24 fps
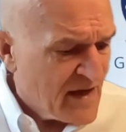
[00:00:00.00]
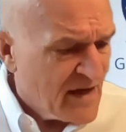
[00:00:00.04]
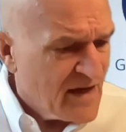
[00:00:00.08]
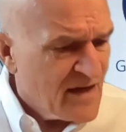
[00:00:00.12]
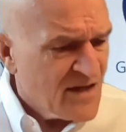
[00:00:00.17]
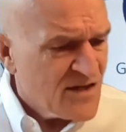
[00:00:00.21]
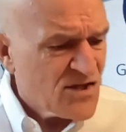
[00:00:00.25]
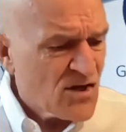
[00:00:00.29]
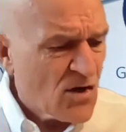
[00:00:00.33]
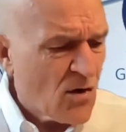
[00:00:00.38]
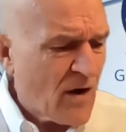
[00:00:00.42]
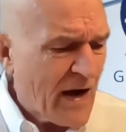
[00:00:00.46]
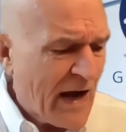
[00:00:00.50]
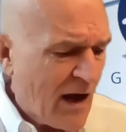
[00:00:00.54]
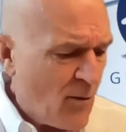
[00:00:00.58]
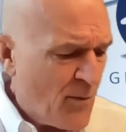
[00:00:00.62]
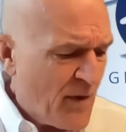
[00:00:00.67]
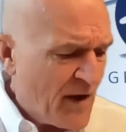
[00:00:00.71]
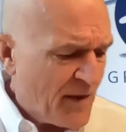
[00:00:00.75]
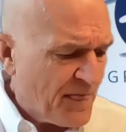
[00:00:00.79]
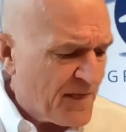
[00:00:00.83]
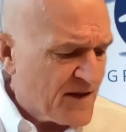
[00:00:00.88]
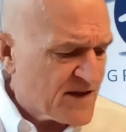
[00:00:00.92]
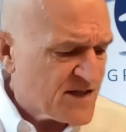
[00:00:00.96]
So how
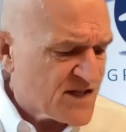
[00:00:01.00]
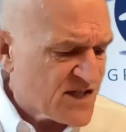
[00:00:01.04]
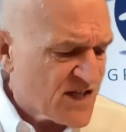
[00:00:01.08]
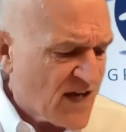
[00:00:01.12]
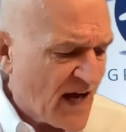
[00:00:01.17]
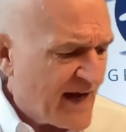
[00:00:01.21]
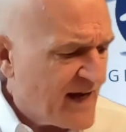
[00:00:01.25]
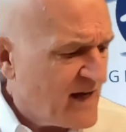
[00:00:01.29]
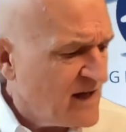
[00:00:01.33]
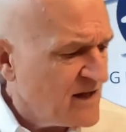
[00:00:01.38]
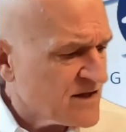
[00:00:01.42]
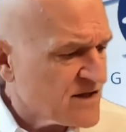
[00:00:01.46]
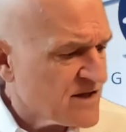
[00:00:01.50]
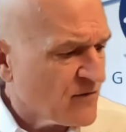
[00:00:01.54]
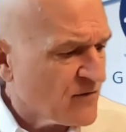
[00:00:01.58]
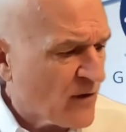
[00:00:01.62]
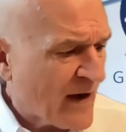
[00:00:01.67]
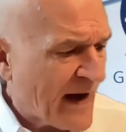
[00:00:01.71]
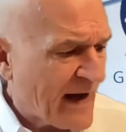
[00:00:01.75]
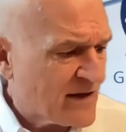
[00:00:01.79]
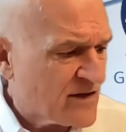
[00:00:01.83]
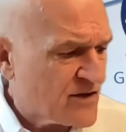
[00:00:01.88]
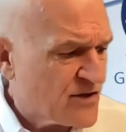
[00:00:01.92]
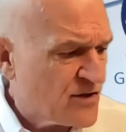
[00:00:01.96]
about the science of
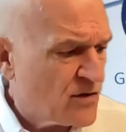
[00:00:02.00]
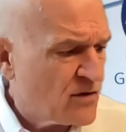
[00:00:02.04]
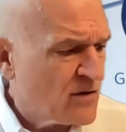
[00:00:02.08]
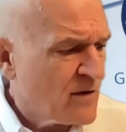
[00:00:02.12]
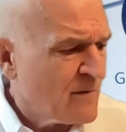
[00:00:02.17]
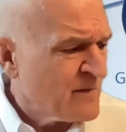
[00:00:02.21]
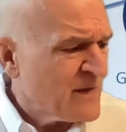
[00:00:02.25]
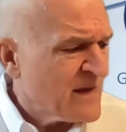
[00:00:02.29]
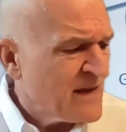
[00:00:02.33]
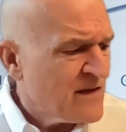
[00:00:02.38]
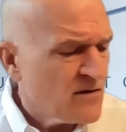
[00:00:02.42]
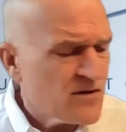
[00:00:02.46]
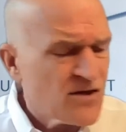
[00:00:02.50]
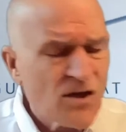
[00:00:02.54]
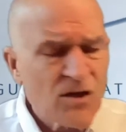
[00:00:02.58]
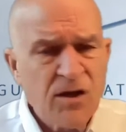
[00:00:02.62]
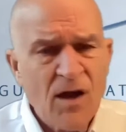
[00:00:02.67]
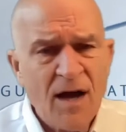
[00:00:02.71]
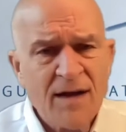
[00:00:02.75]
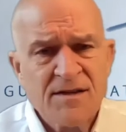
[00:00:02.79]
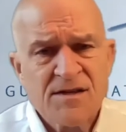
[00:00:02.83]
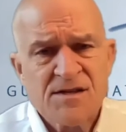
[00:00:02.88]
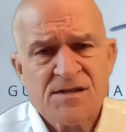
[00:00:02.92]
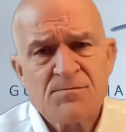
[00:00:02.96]
gratitude? There's a
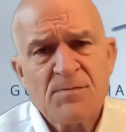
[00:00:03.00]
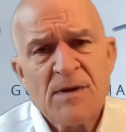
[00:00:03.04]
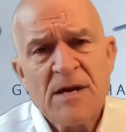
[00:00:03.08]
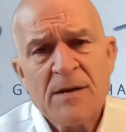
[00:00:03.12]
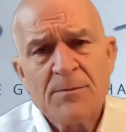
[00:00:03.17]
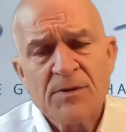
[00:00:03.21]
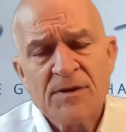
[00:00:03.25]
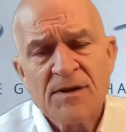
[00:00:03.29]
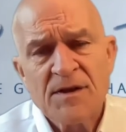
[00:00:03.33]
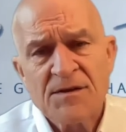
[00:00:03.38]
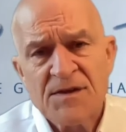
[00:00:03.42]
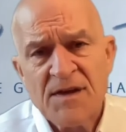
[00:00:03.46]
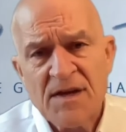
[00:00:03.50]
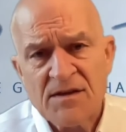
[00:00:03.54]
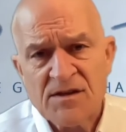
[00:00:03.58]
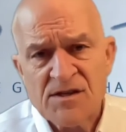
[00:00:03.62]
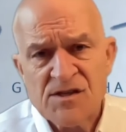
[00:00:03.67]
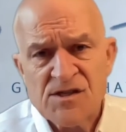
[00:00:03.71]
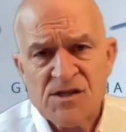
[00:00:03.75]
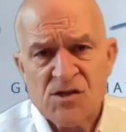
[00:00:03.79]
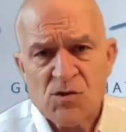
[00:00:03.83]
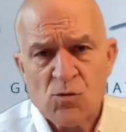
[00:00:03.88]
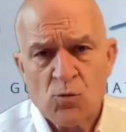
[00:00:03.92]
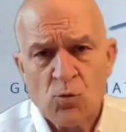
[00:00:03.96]
lot of people that think
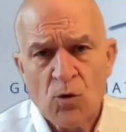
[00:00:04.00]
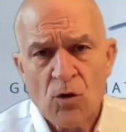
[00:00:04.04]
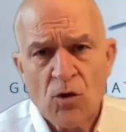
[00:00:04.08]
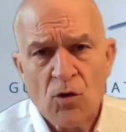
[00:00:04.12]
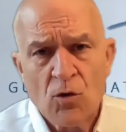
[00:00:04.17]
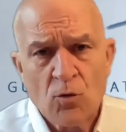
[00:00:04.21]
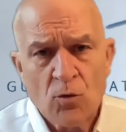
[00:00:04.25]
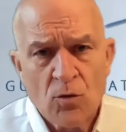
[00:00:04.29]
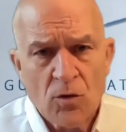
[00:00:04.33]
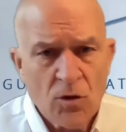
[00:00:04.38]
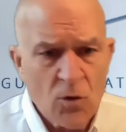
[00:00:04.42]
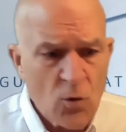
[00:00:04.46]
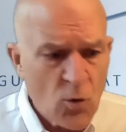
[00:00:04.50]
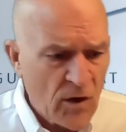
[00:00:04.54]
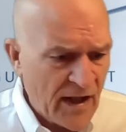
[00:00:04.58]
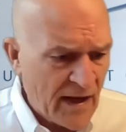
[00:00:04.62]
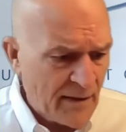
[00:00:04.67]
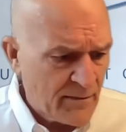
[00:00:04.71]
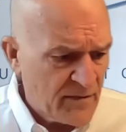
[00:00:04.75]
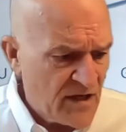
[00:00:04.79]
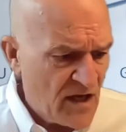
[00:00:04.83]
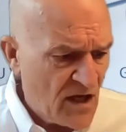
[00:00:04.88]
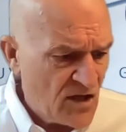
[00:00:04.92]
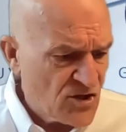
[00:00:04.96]
this is woo-woo, what
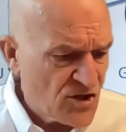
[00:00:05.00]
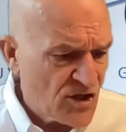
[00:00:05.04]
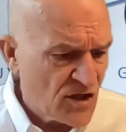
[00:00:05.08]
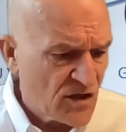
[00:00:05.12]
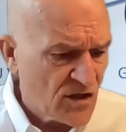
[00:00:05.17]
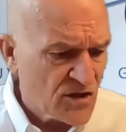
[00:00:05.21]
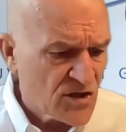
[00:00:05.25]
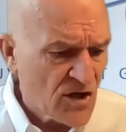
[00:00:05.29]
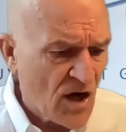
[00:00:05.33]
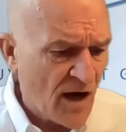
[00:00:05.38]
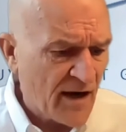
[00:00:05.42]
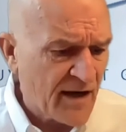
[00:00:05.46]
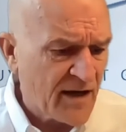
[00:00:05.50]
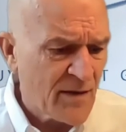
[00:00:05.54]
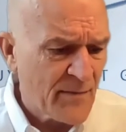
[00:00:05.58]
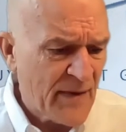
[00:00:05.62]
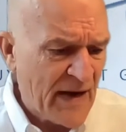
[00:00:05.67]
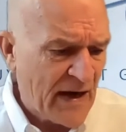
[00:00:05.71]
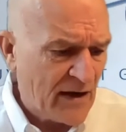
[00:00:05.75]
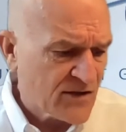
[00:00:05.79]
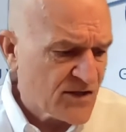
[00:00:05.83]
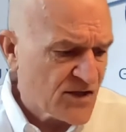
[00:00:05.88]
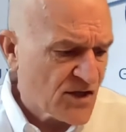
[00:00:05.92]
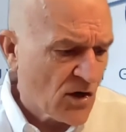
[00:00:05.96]
I'm teaching and talking
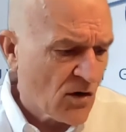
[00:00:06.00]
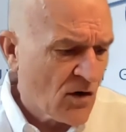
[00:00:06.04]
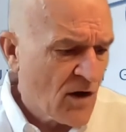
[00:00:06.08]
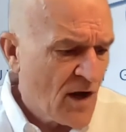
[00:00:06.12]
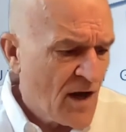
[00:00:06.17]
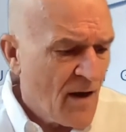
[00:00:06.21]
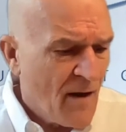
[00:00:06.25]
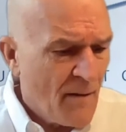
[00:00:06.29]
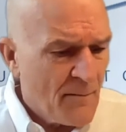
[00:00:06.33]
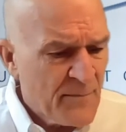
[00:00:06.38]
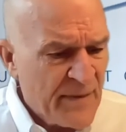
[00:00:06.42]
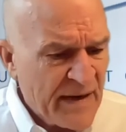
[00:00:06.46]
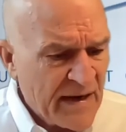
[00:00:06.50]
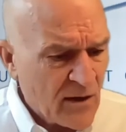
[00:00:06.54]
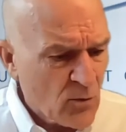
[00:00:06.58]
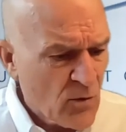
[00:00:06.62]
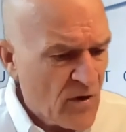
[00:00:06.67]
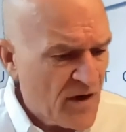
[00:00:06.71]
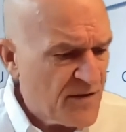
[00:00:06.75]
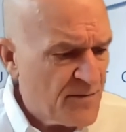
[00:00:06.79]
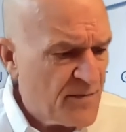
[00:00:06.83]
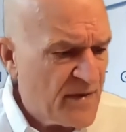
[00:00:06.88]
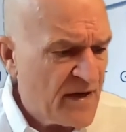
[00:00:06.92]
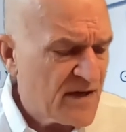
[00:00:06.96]
about. So bear
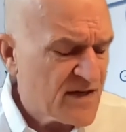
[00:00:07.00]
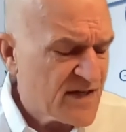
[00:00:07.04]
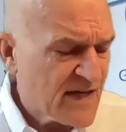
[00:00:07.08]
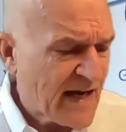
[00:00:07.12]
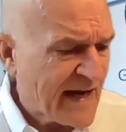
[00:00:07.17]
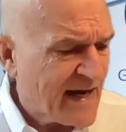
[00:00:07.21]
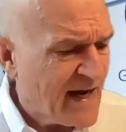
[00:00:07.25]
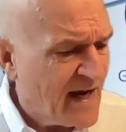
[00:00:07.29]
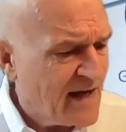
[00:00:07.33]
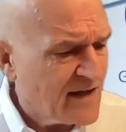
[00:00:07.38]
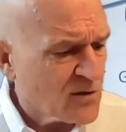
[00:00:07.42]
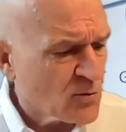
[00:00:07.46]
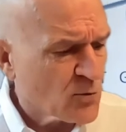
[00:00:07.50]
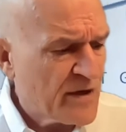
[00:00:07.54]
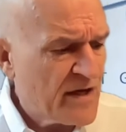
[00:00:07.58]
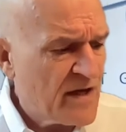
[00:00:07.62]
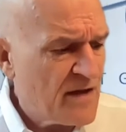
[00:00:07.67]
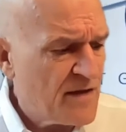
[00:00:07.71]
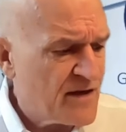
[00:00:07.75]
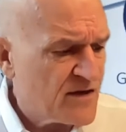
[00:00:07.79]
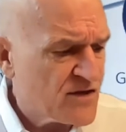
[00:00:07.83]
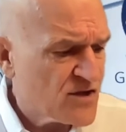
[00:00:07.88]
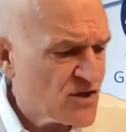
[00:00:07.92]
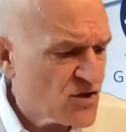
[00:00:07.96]
with me as I kind of
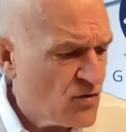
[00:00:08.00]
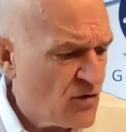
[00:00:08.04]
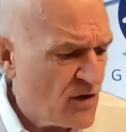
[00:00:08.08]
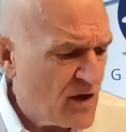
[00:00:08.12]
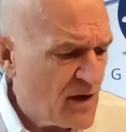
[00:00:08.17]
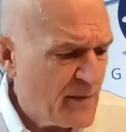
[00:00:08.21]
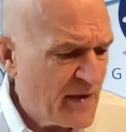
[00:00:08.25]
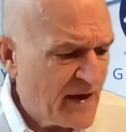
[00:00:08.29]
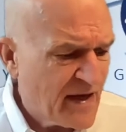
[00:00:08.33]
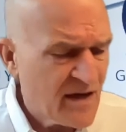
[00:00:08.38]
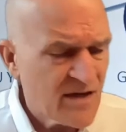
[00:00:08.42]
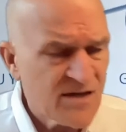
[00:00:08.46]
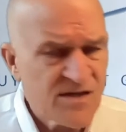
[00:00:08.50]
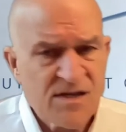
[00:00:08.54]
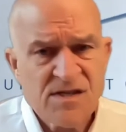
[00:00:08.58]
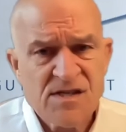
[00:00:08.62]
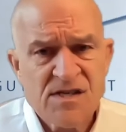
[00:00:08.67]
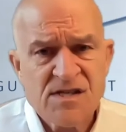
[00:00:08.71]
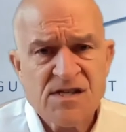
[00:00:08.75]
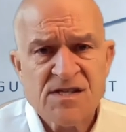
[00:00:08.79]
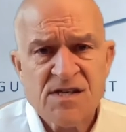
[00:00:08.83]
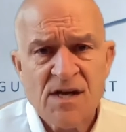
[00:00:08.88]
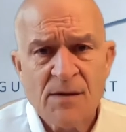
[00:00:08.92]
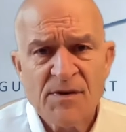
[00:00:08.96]
read this to you, because this
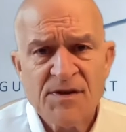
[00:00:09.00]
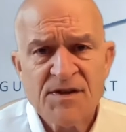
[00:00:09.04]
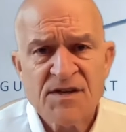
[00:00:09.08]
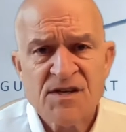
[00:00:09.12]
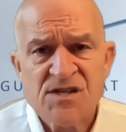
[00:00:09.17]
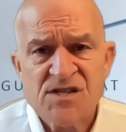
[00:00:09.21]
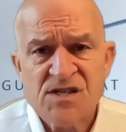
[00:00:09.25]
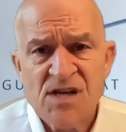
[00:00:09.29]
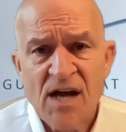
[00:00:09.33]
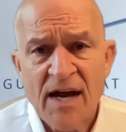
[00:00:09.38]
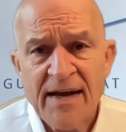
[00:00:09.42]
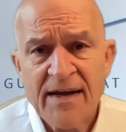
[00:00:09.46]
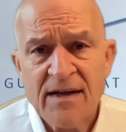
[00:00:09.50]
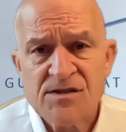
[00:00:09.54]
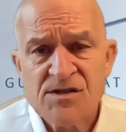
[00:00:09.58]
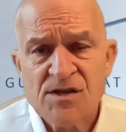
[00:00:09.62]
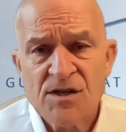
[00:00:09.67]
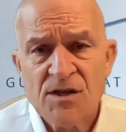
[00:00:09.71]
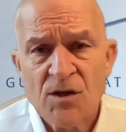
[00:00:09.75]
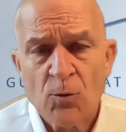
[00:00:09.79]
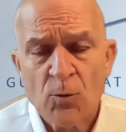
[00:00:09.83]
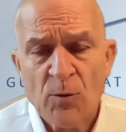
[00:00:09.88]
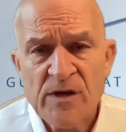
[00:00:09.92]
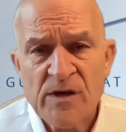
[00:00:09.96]
is some of the science
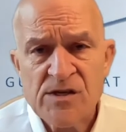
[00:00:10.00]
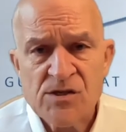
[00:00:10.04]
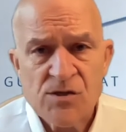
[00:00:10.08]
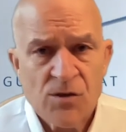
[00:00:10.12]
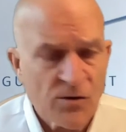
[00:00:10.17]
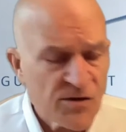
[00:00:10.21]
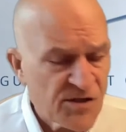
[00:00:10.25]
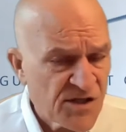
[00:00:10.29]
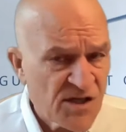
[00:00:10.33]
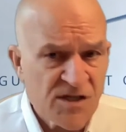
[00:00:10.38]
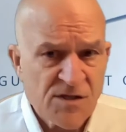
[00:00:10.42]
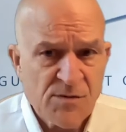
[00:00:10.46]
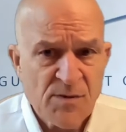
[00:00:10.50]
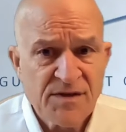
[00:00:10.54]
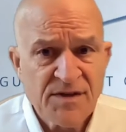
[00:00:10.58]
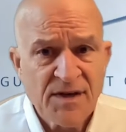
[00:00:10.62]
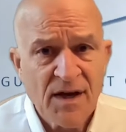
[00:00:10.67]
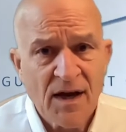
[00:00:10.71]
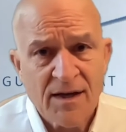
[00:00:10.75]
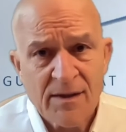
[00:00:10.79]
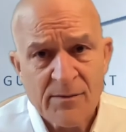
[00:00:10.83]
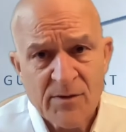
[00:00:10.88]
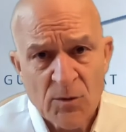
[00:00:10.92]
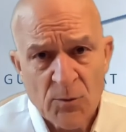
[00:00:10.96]
and the research that's been
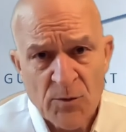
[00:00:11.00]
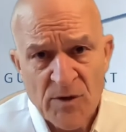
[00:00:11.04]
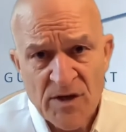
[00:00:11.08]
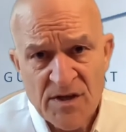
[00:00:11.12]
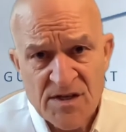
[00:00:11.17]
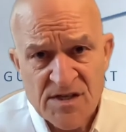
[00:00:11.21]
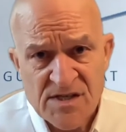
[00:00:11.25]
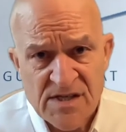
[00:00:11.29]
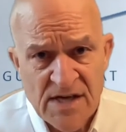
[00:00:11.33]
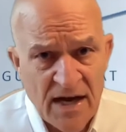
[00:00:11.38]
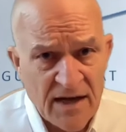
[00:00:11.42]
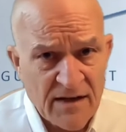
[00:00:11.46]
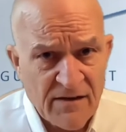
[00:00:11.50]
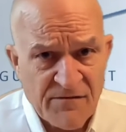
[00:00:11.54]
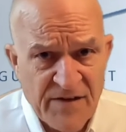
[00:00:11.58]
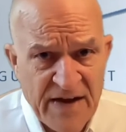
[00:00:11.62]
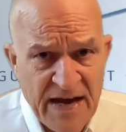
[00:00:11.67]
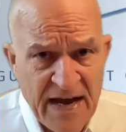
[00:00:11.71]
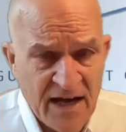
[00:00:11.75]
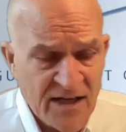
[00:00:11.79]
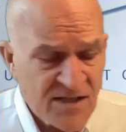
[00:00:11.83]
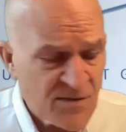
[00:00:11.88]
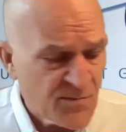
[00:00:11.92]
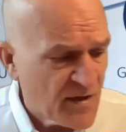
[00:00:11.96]
done. I'm going to read this kind of
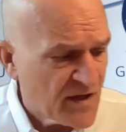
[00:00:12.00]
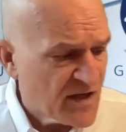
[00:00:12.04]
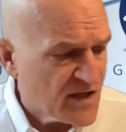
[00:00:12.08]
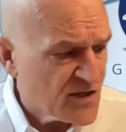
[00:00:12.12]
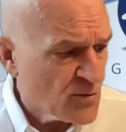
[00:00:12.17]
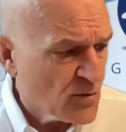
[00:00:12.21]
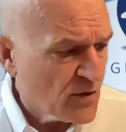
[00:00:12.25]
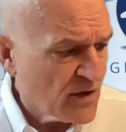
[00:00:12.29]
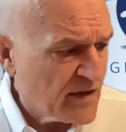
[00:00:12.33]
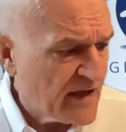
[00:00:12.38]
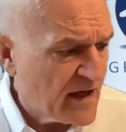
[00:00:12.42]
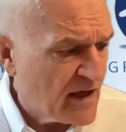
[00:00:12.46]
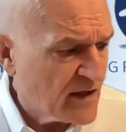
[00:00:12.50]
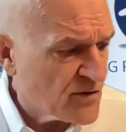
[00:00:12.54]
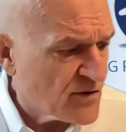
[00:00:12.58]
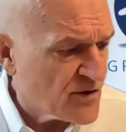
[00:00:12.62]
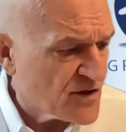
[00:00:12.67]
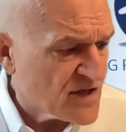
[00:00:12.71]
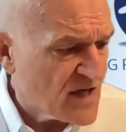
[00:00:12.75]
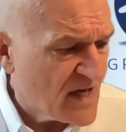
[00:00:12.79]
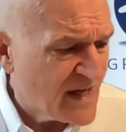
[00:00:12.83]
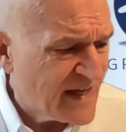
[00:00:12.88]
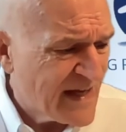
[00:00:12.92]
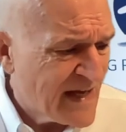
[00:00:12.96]
fast, but it's really
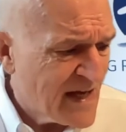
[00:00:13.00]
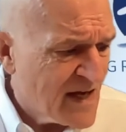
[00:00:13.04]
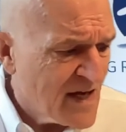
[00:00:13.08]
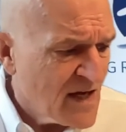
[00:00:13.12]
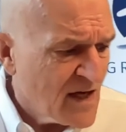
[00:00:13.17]
interesting.